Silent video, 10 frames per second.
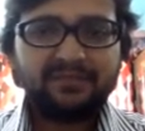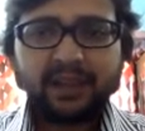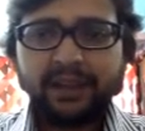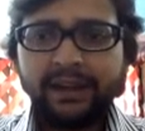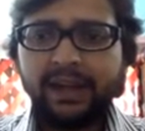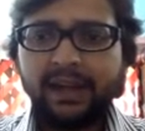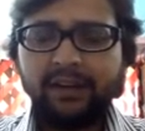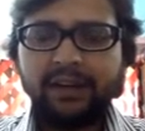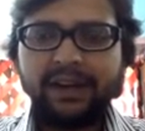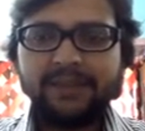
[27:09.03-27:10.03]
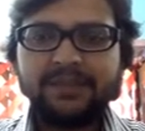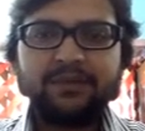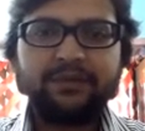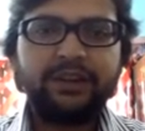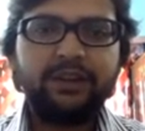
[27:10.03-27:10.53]
In our times,
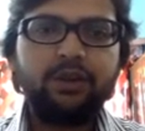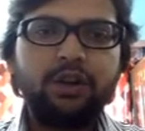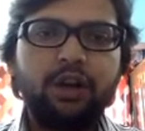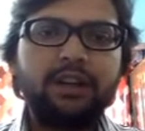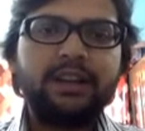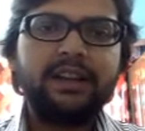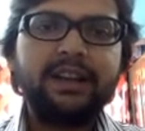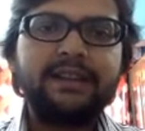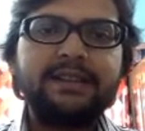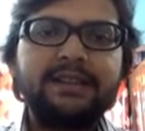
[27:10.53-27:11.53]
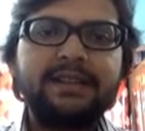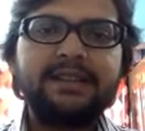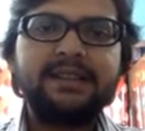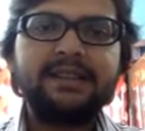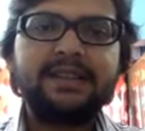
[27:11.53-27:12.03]
we do not create
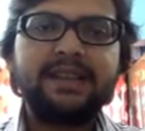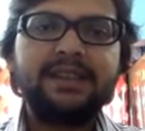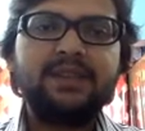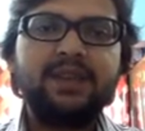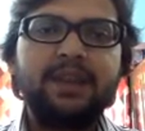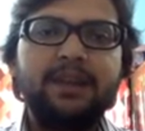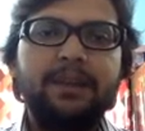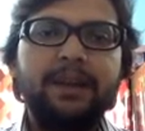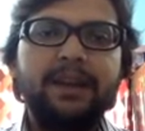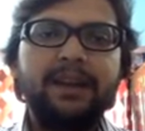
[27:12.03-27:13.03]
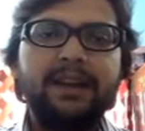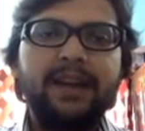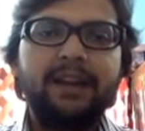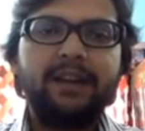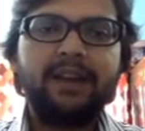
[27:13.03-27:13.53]
such disk as well, but in
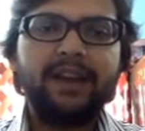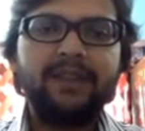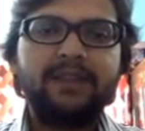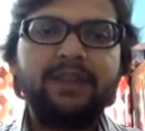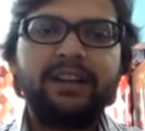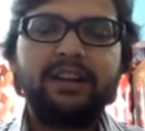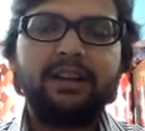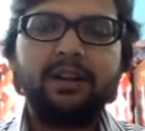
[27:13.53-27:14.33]
our times we